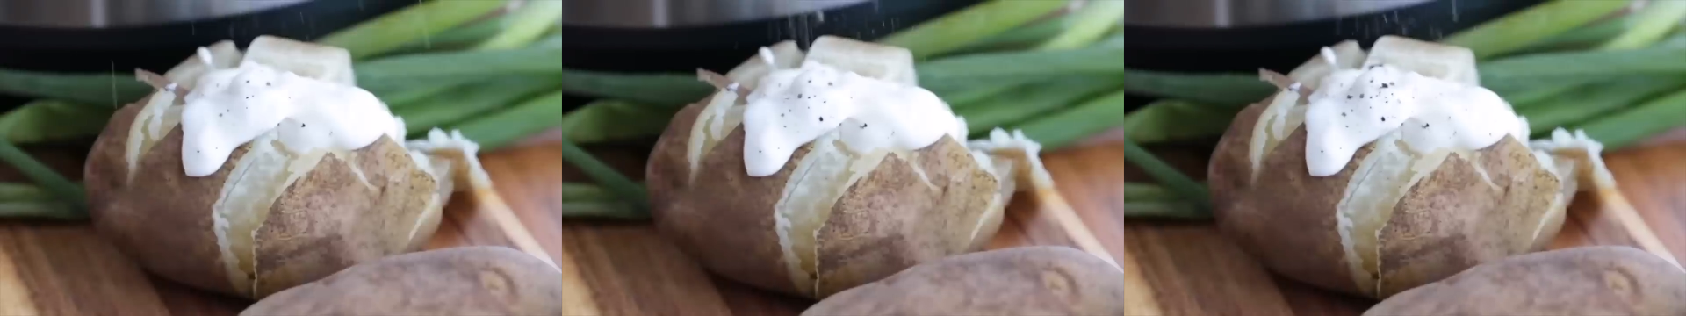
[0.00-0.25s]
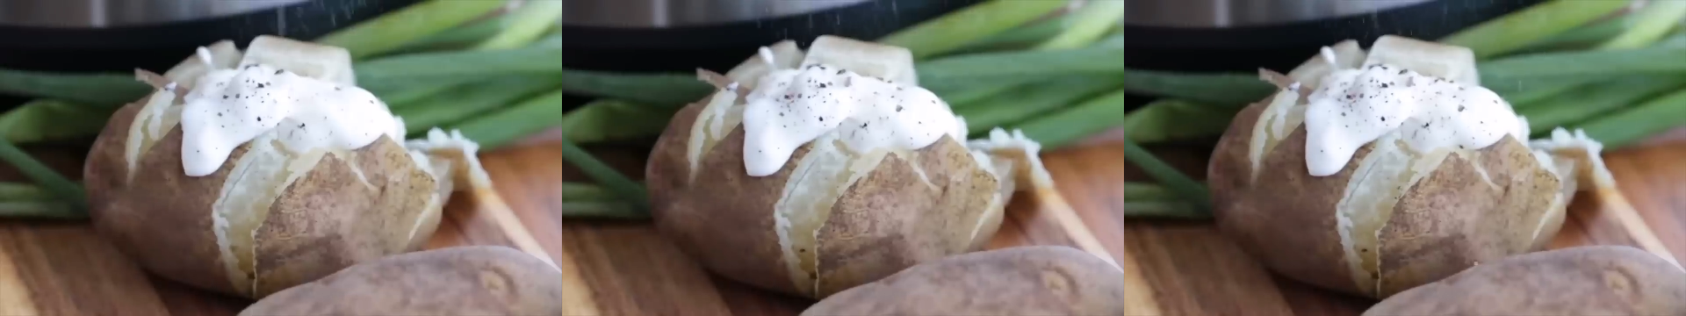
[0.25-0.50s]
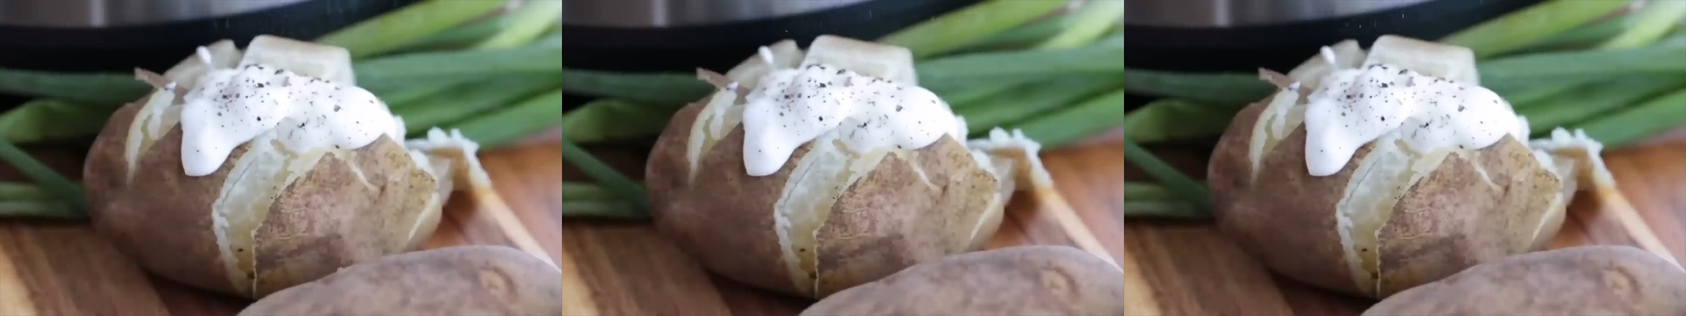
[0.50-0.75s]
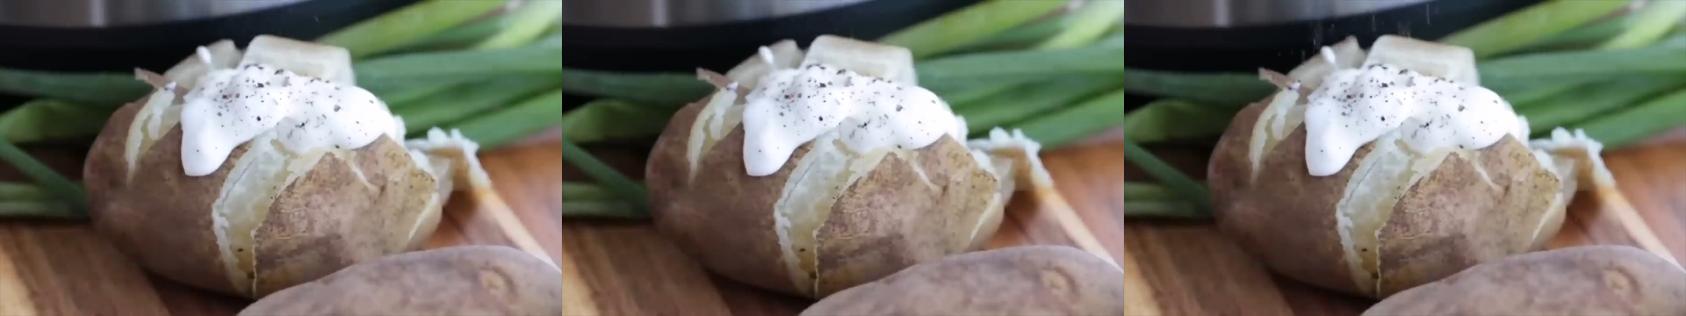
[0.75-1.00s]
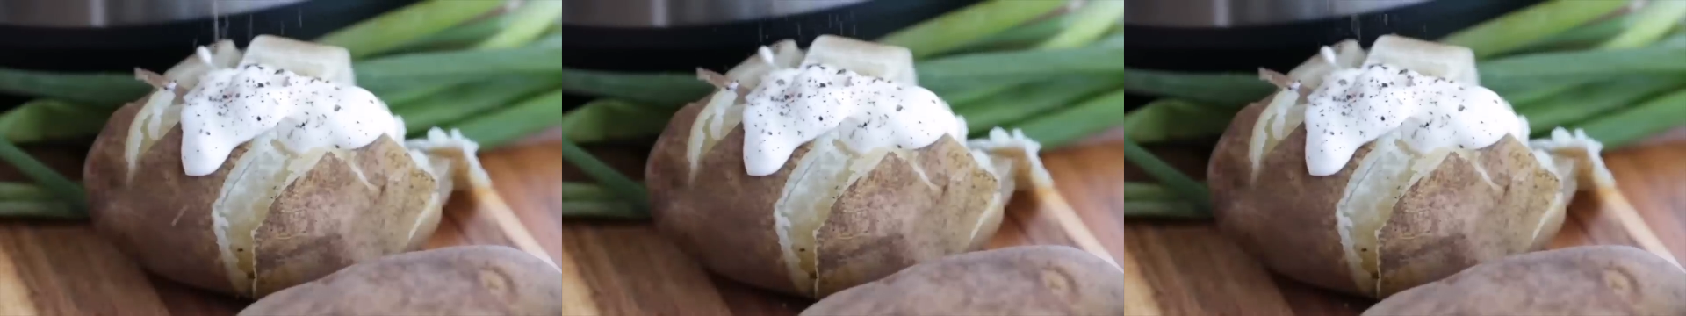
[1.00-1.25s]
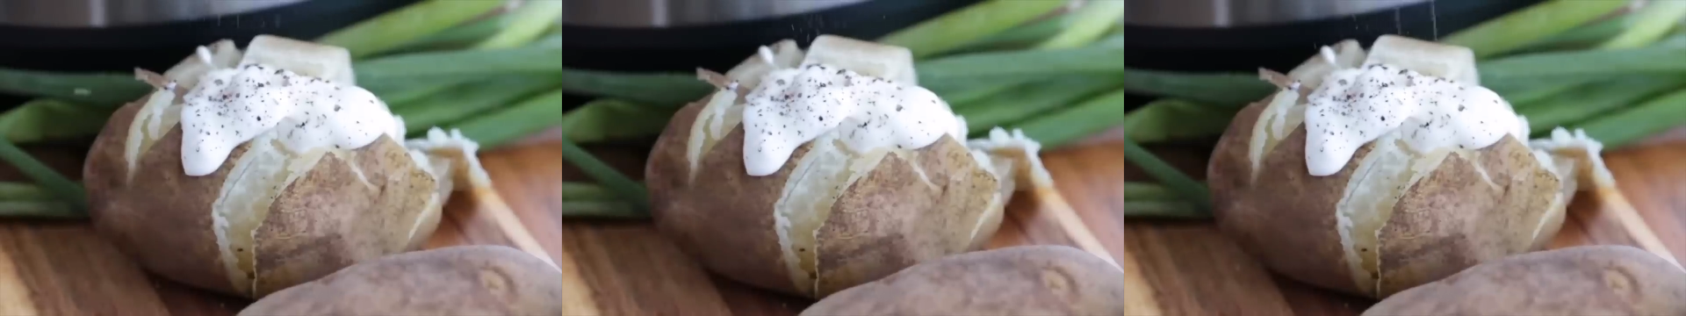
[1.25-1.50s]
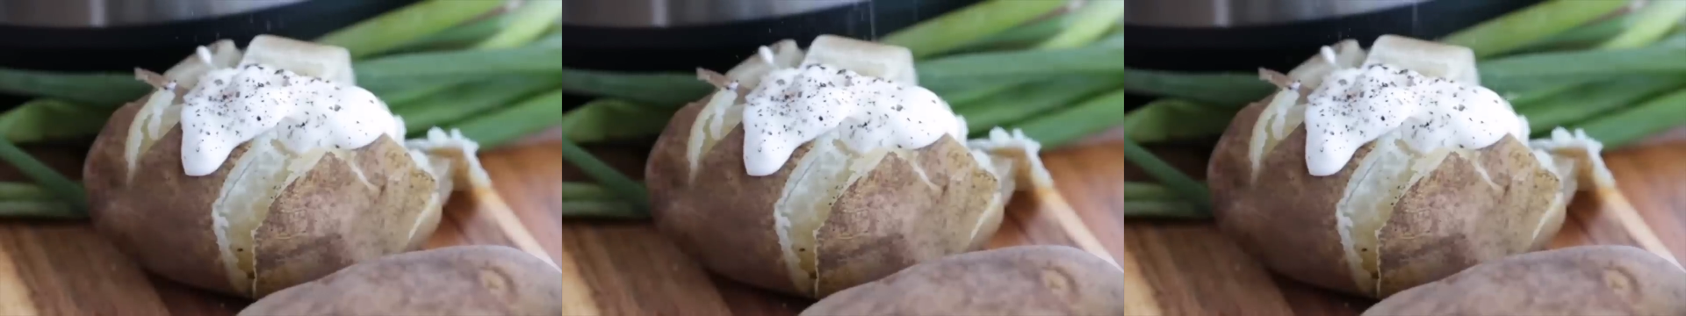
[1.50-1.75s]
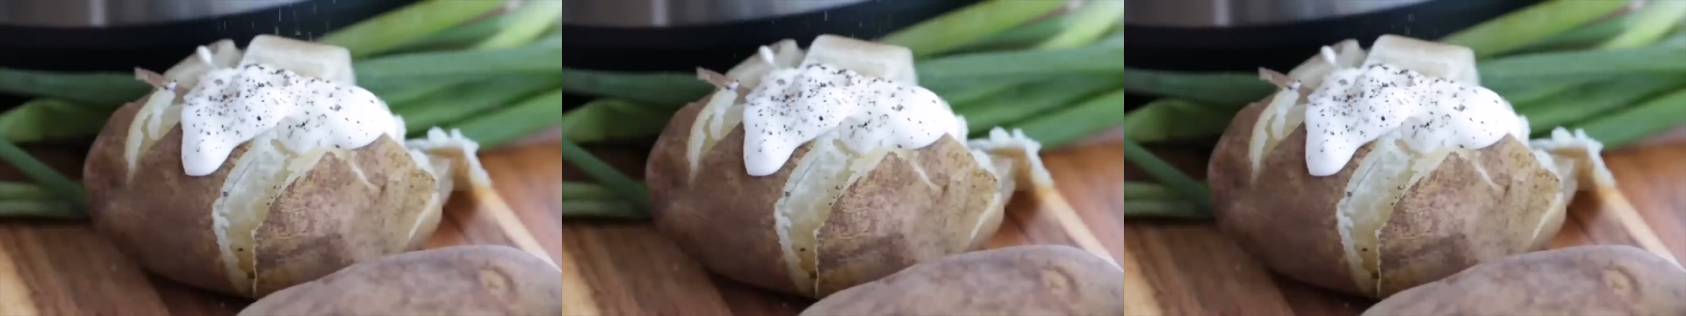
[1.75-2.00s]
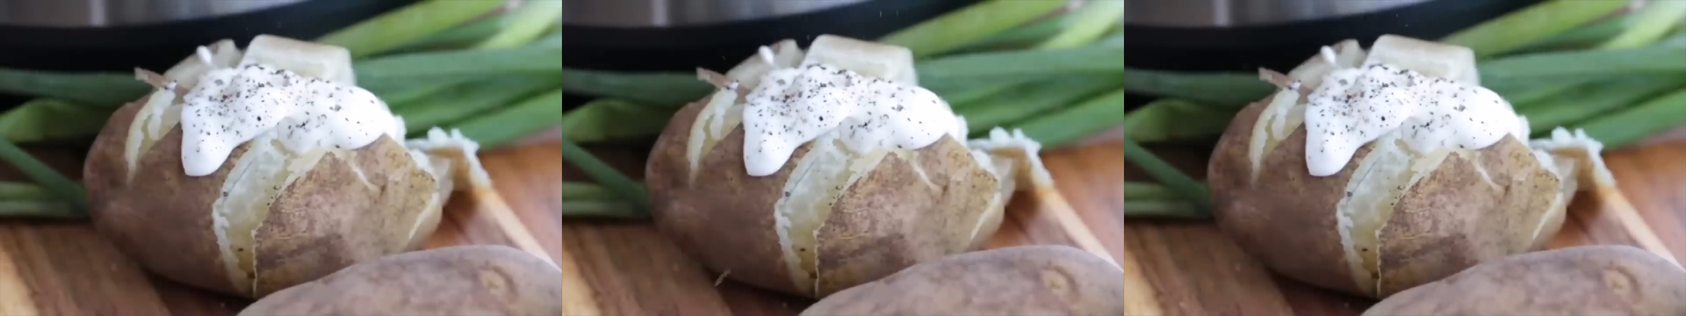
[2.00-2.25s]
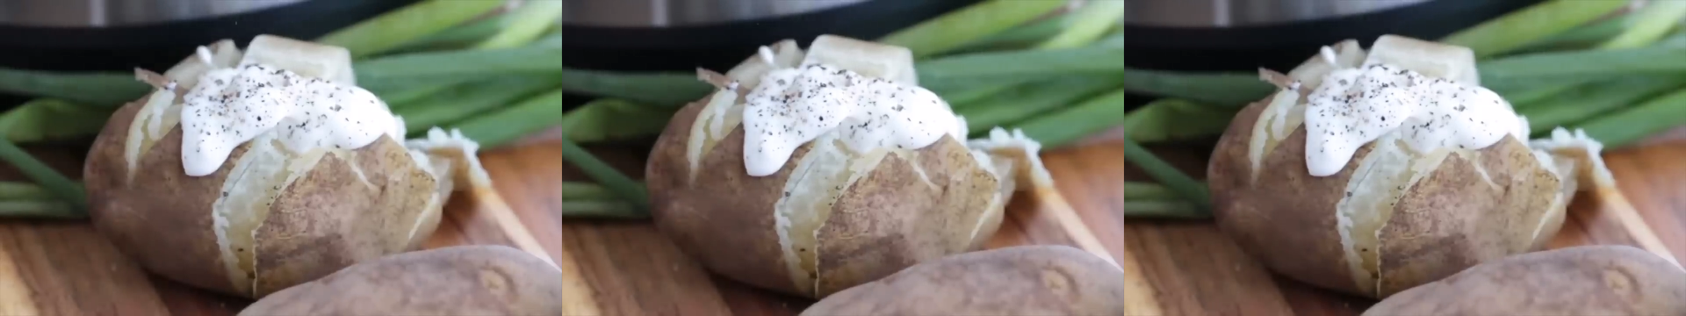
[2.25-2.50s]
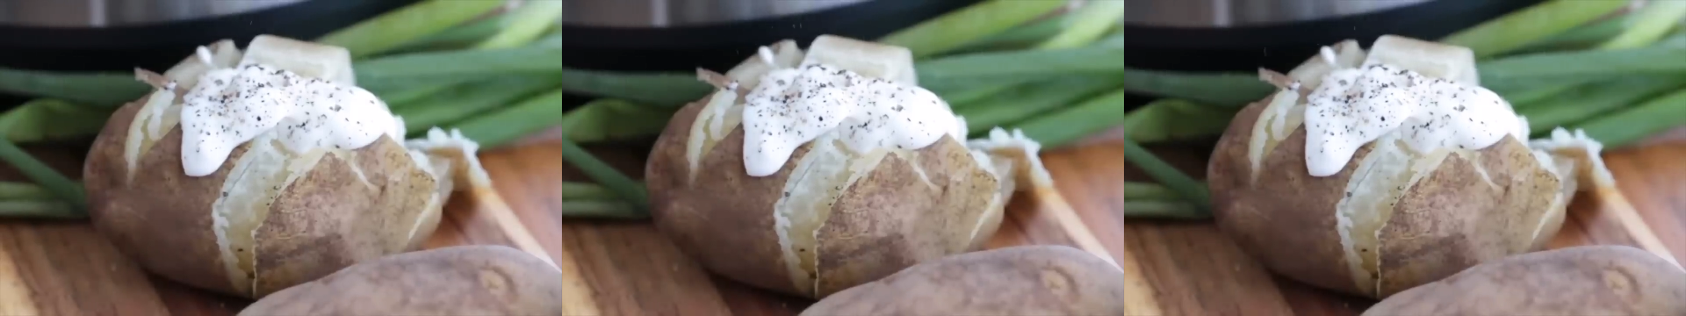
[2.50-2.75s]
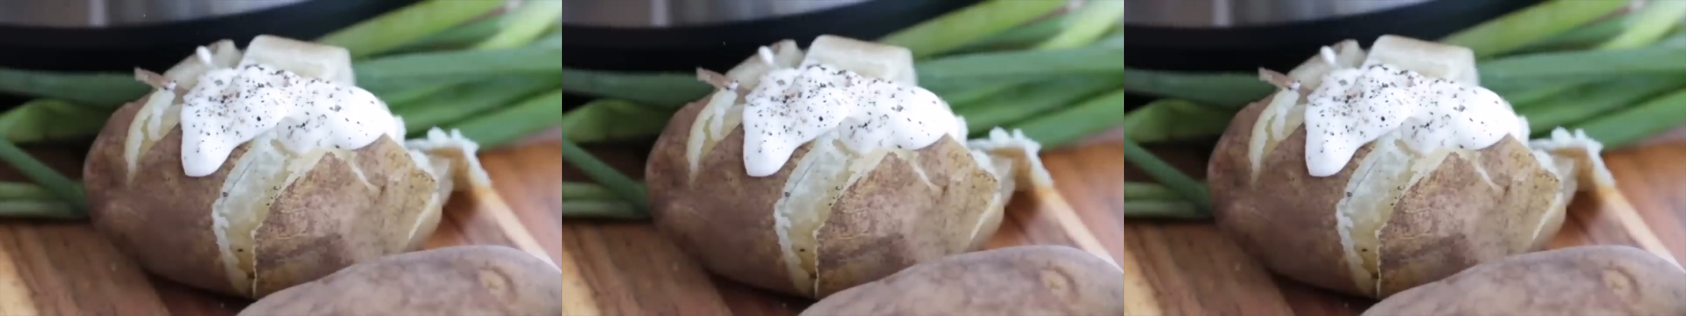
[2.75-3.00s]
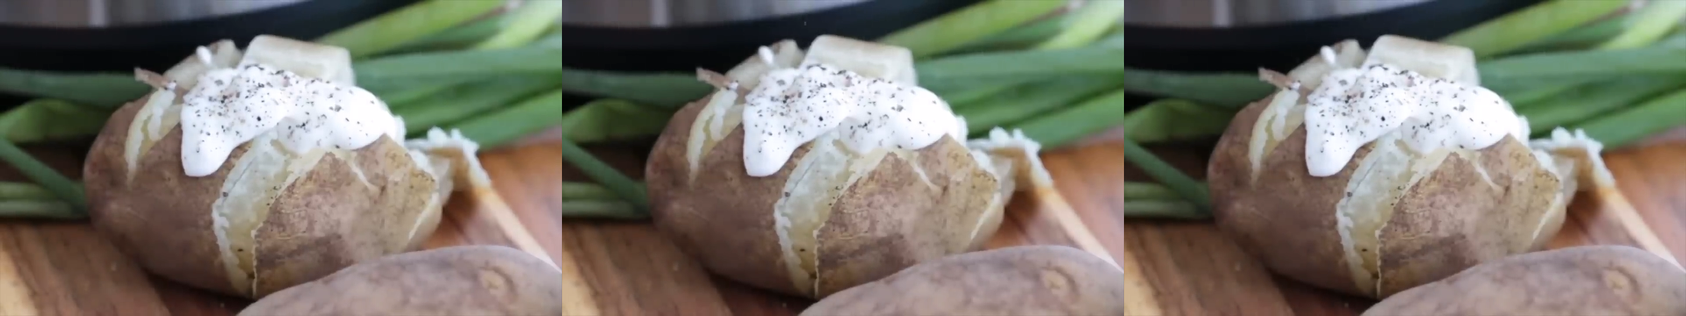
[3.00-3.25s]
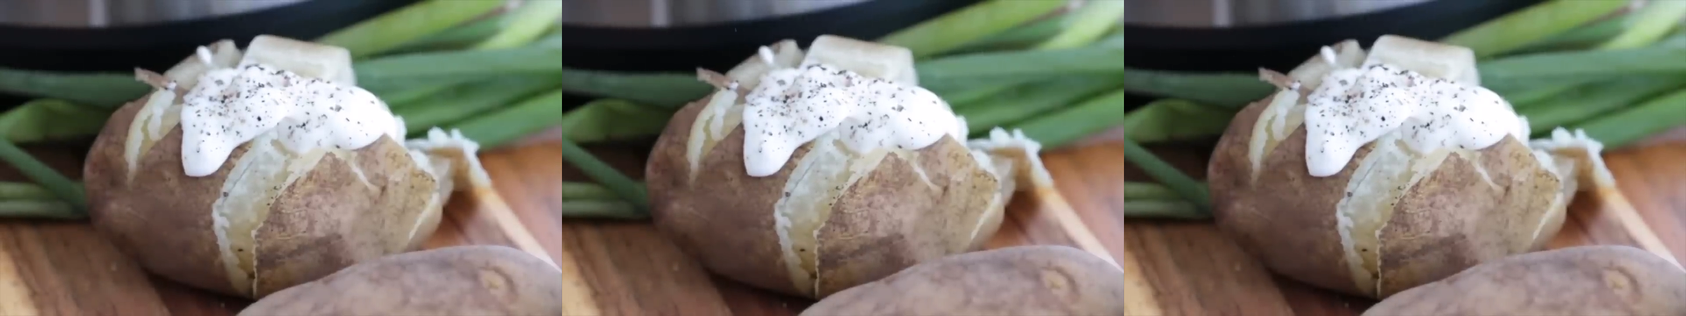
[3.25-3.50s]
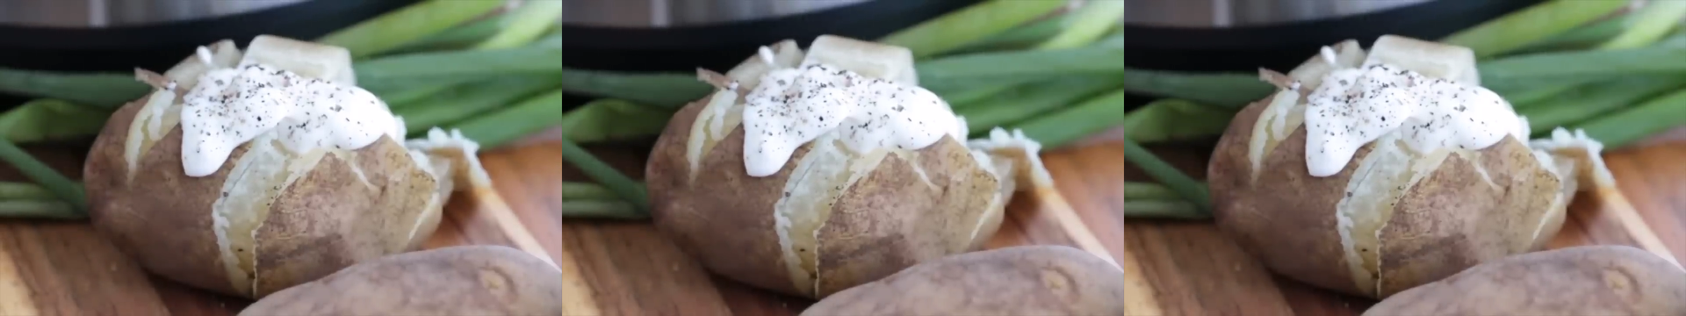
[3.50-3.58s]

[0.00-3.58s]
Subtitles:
Nobody's mouth can be seen.